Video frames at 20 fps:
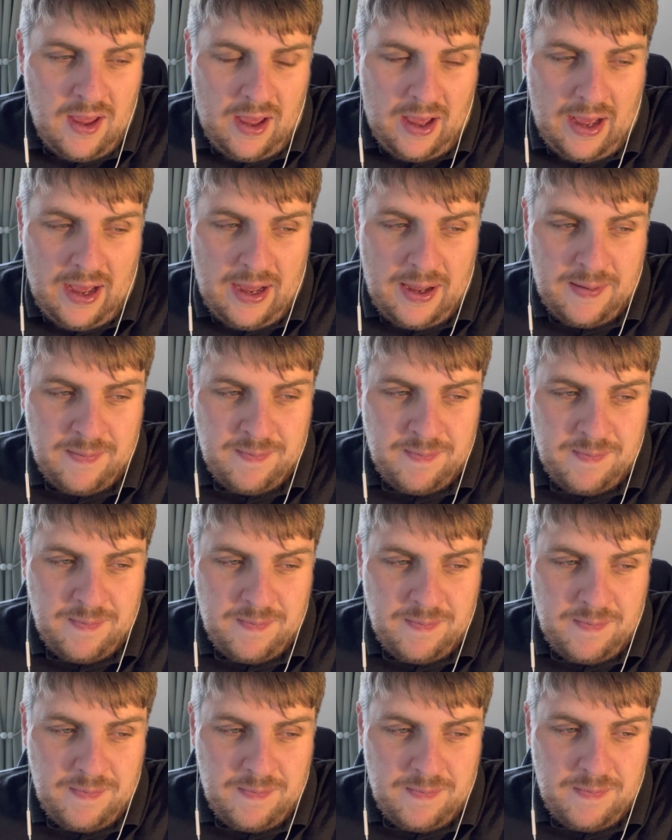Um,
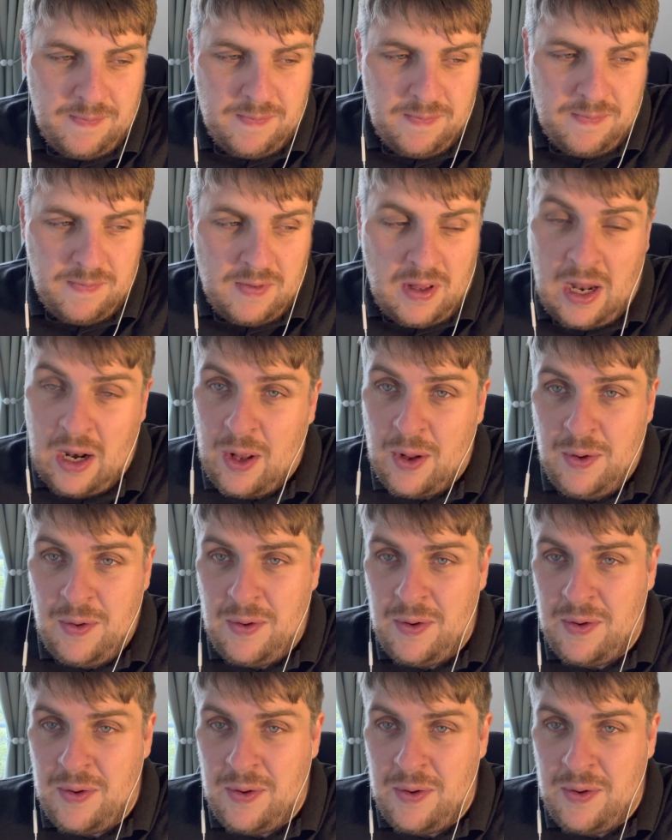Hello,